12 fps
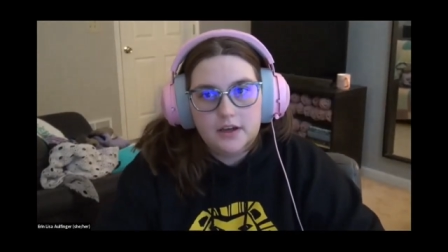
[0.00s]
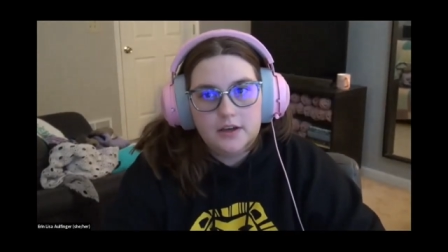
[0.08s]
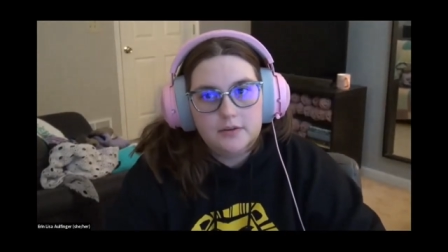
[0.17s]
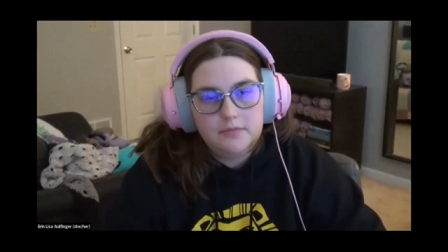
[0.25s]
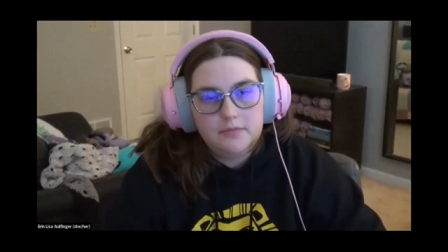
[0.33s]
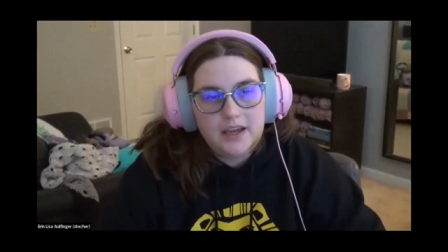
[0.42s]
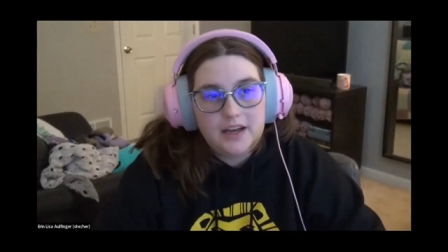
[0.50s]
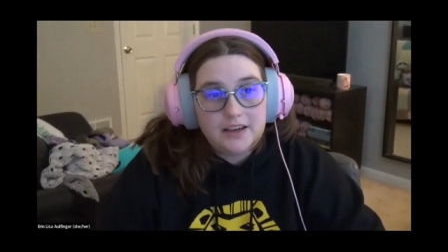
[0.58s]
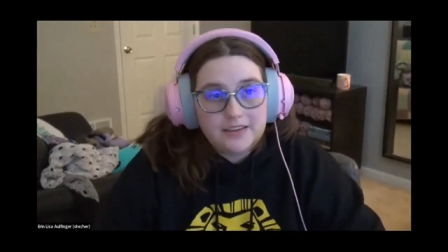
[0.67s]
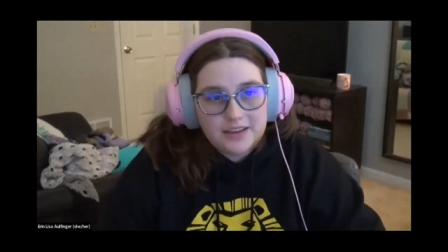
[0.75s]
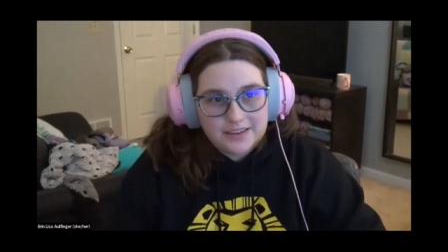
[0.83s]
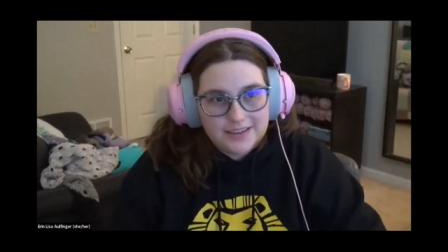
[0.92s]
Um, and
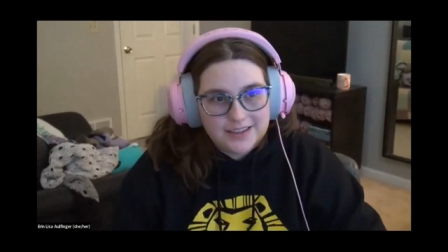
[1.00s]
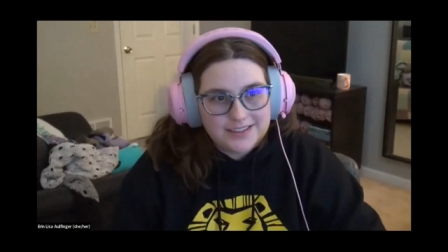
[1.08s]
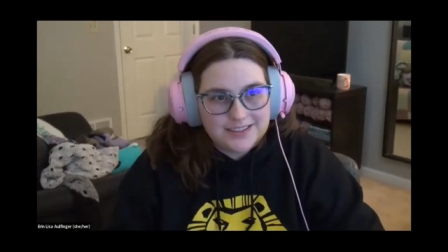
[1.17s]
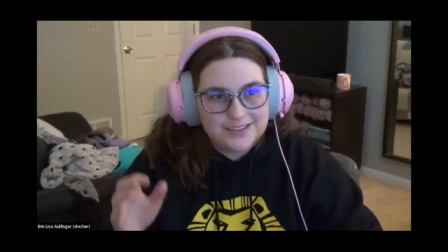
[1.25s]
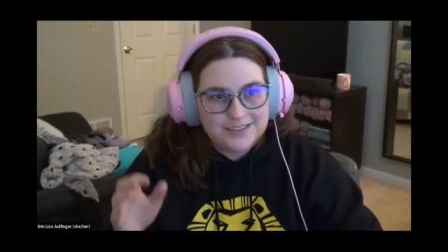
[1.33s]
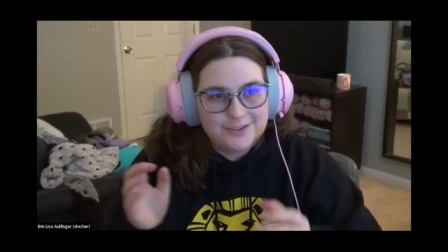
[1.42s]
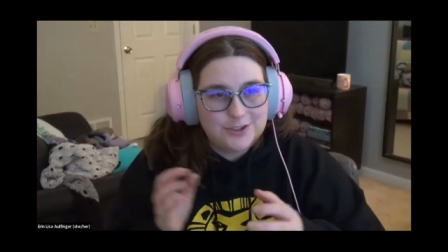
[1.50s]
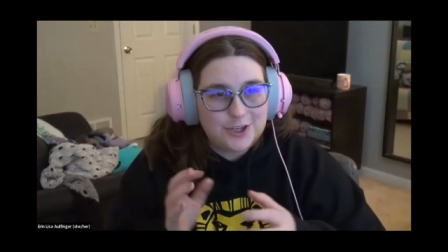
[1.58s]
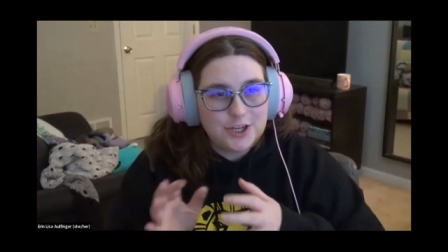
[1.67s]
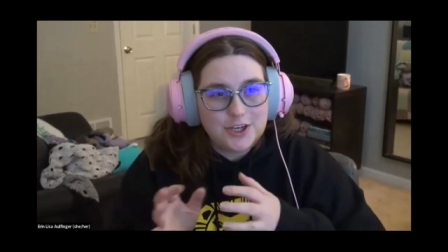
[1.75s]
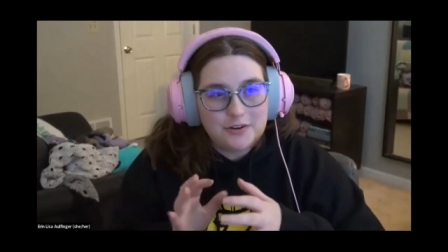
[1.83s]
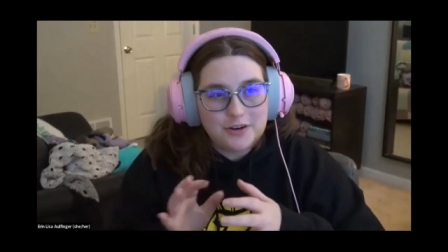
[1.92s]
I think this
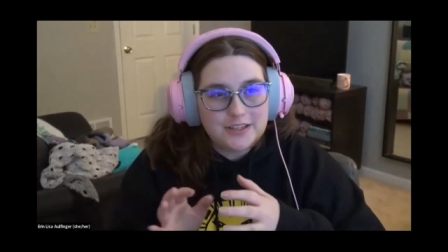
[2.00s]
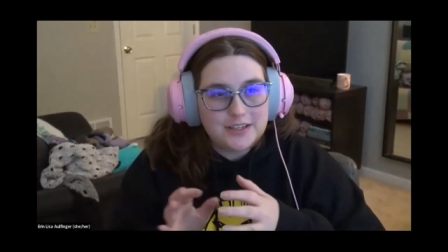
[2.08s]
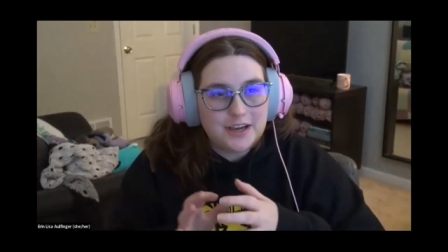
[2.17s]
January